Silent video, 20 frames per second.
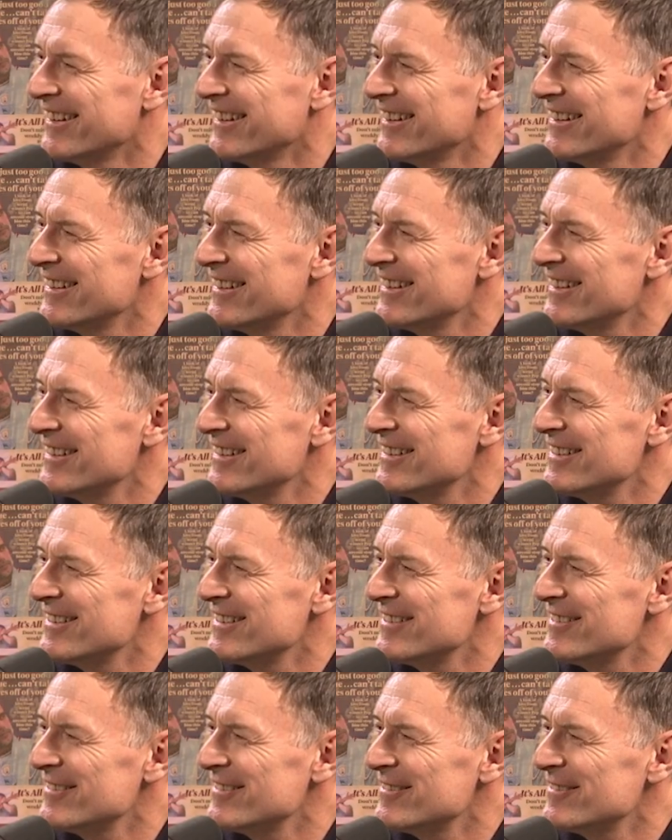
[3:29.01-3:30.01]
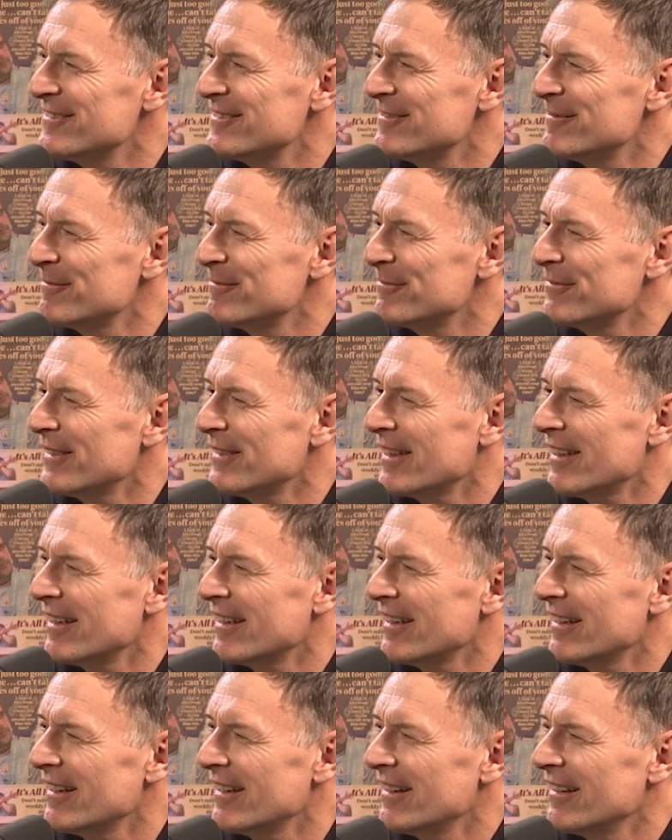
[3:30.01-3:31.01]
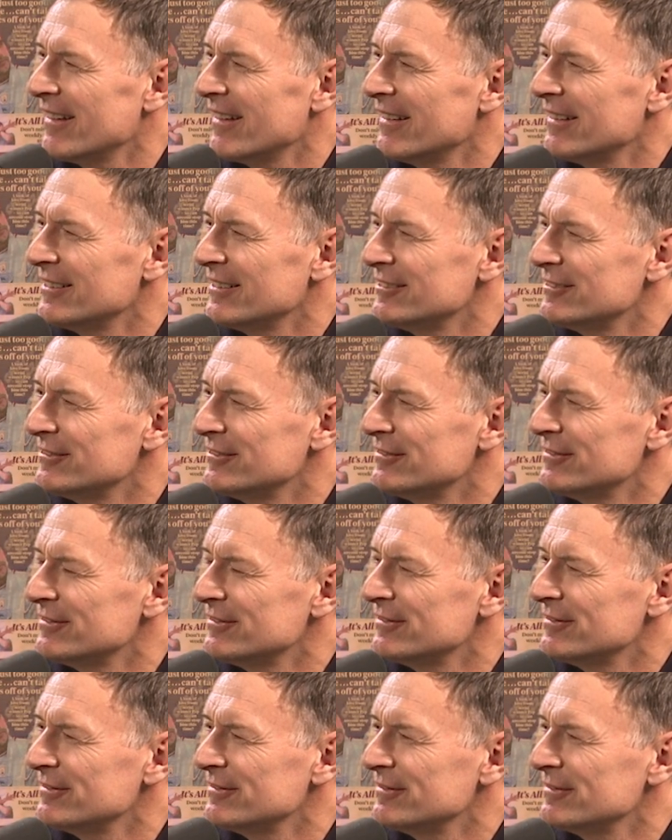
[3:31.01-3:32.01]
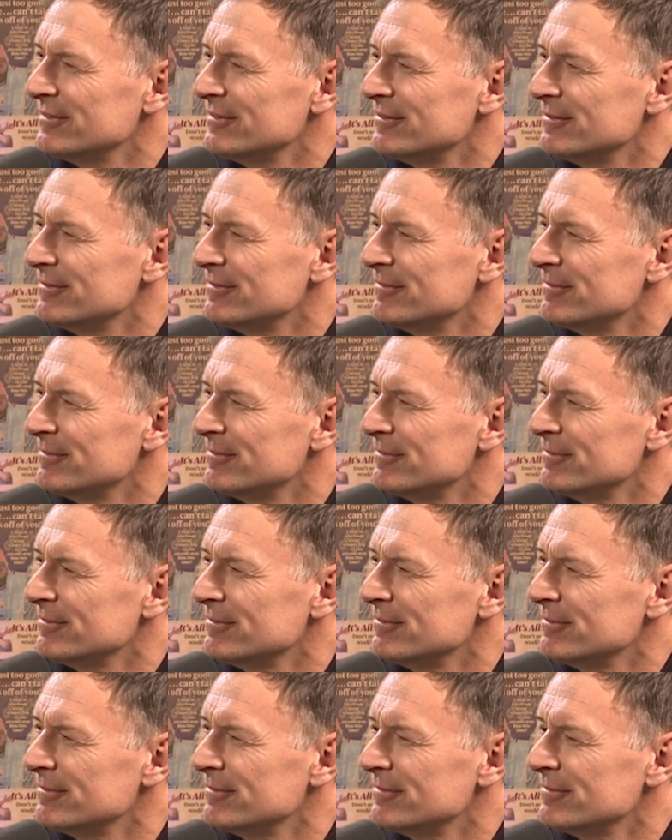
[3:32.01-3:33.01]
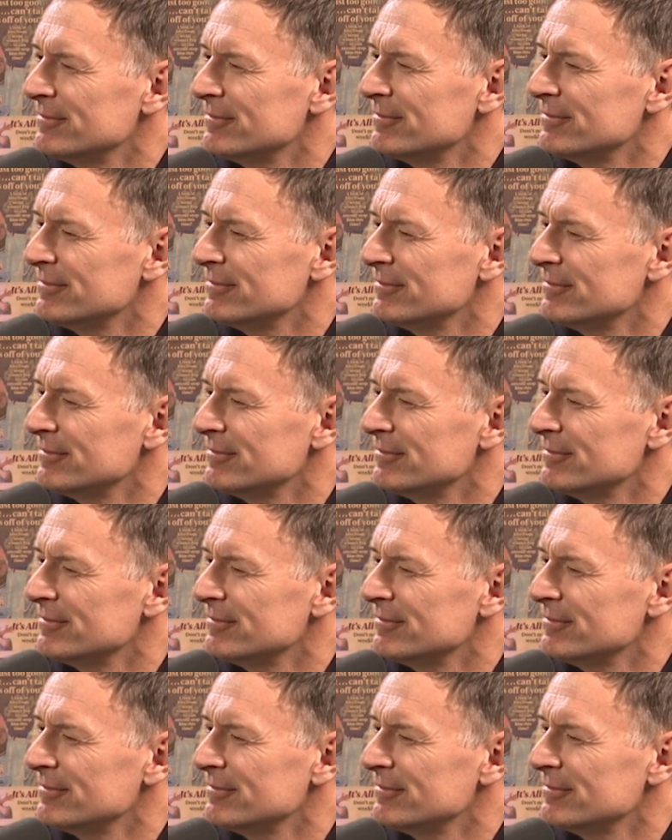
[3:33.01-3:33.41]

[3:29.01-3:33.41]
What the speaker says: (silent)